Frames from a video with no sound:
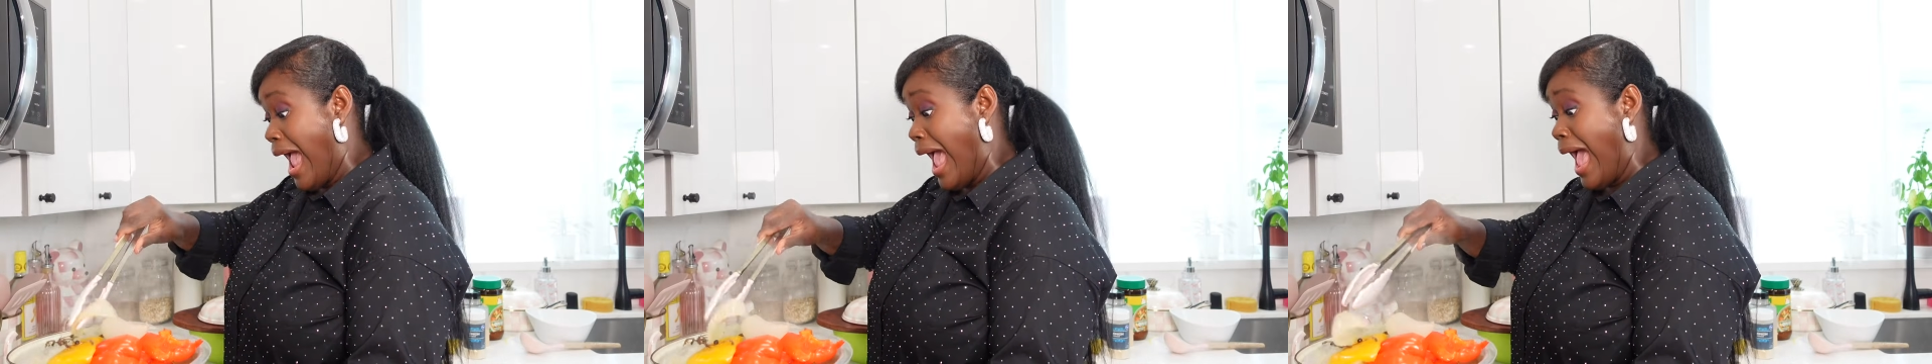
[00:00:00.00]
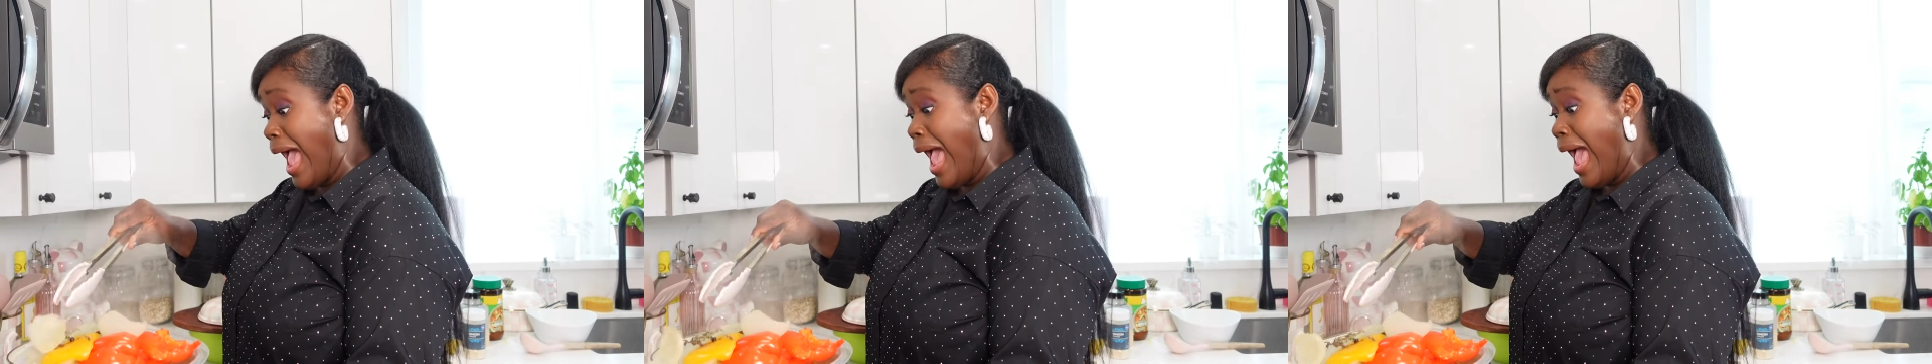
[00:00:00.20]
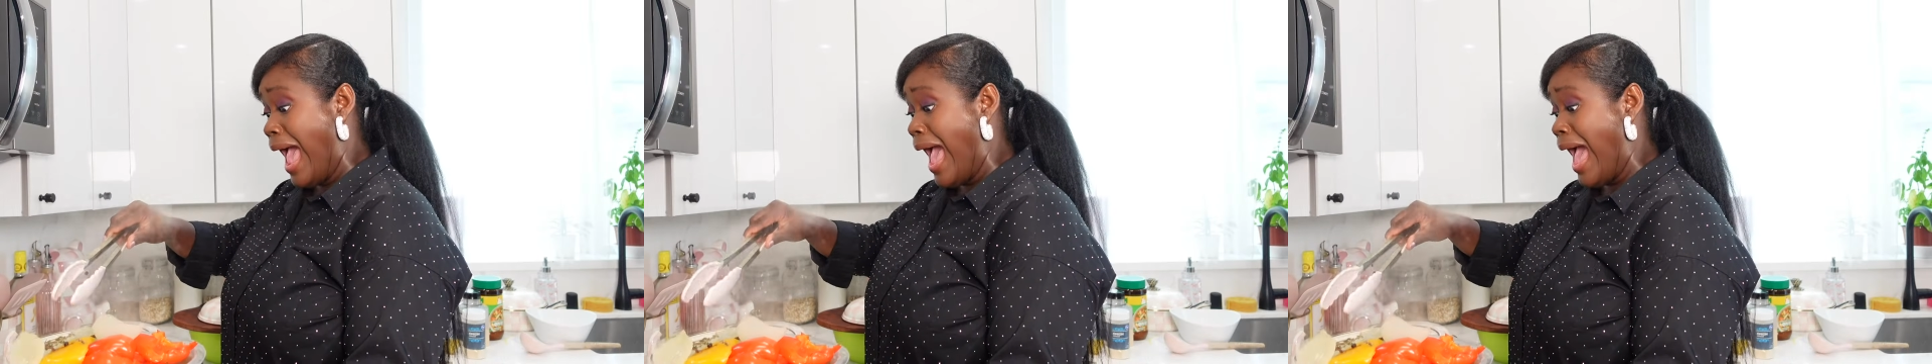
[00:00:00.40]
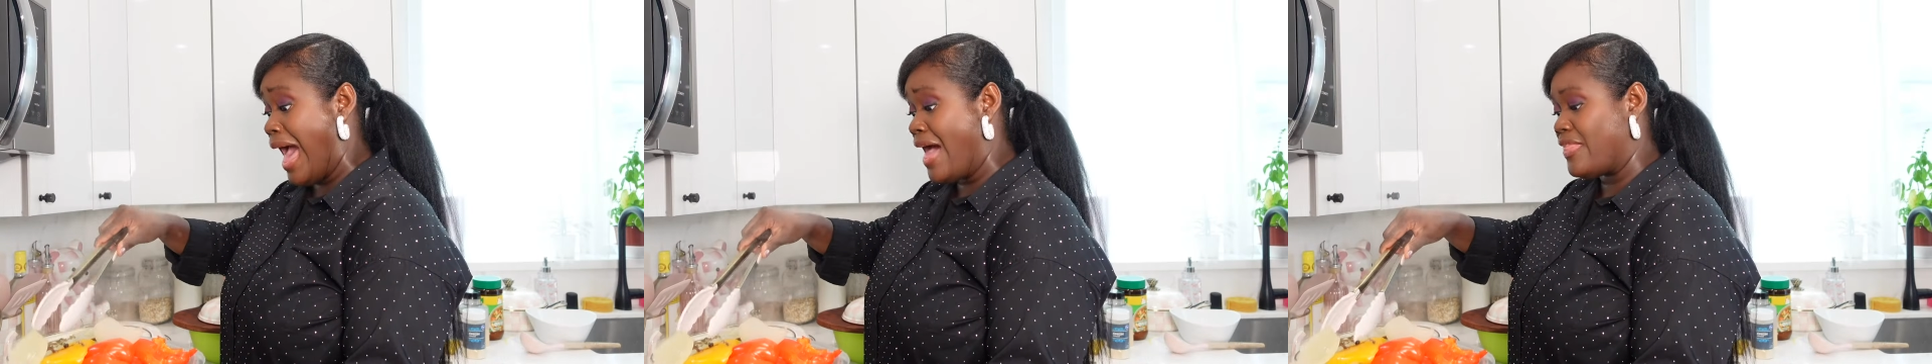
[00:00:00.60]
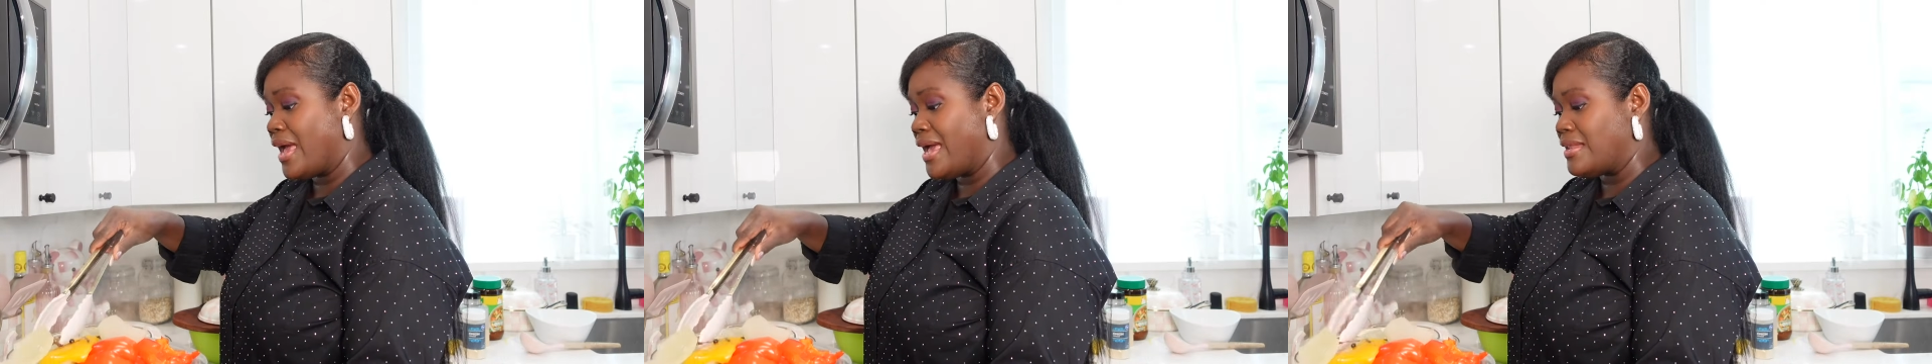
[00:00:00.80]

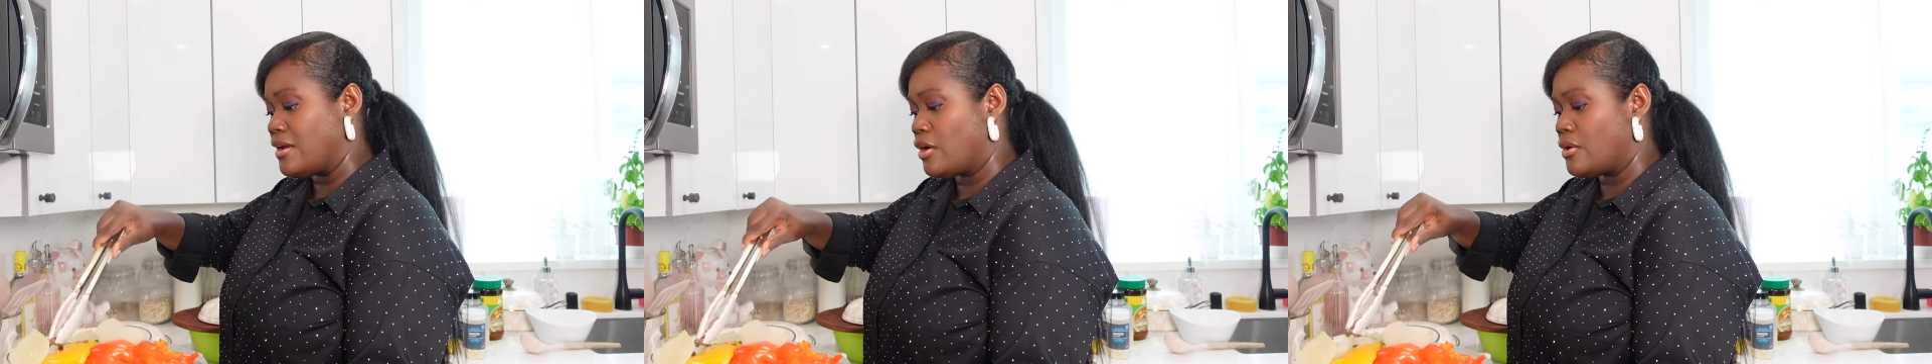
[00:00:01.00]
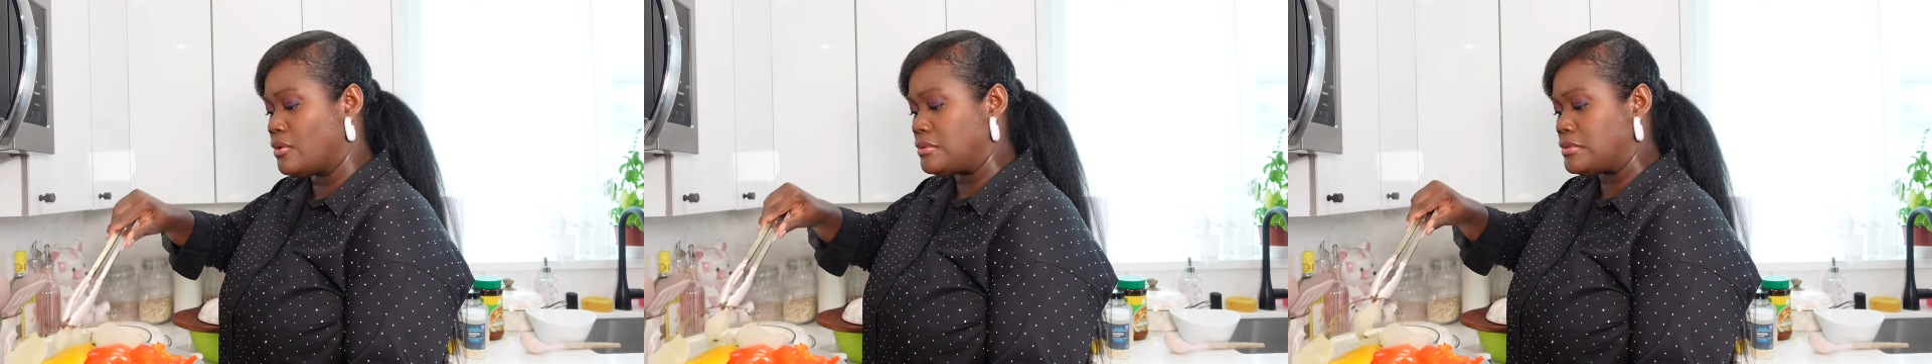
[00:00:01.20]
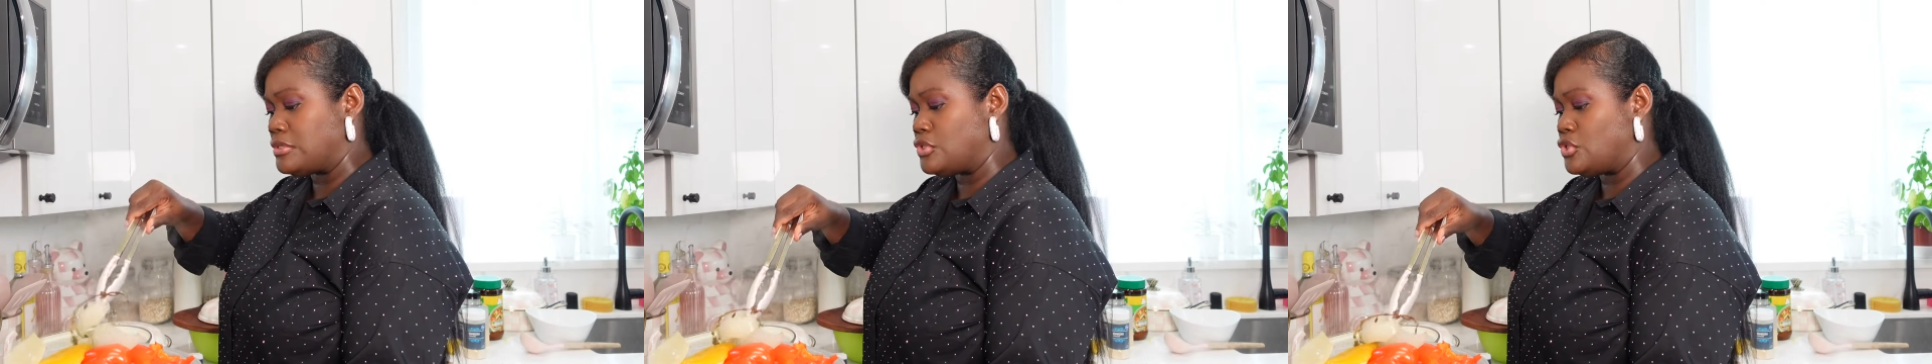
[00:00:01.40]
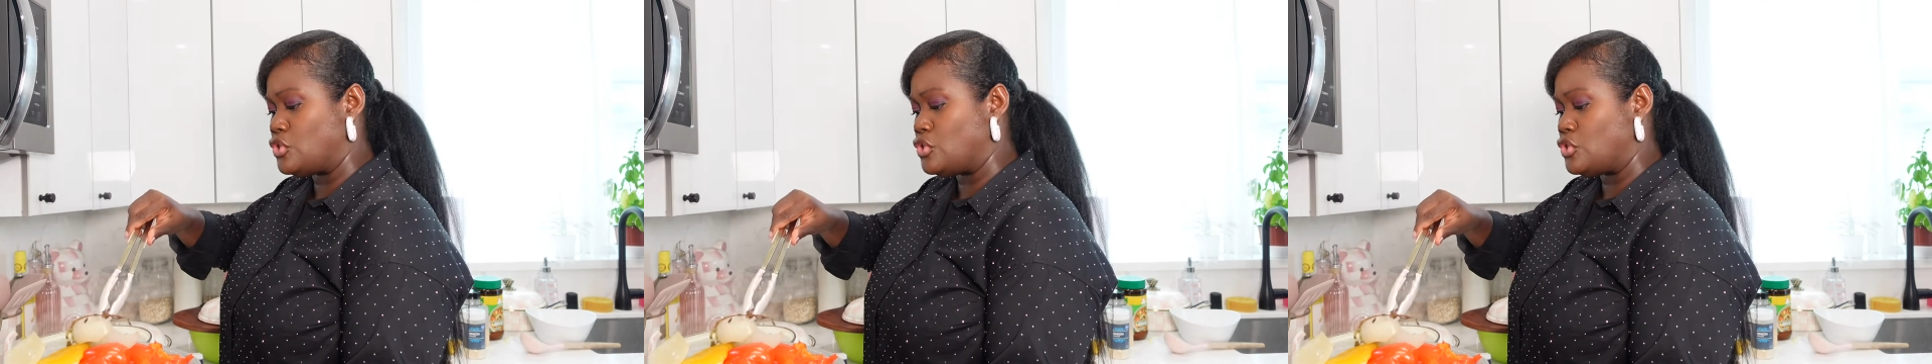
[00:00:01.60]
Ah, that hurt.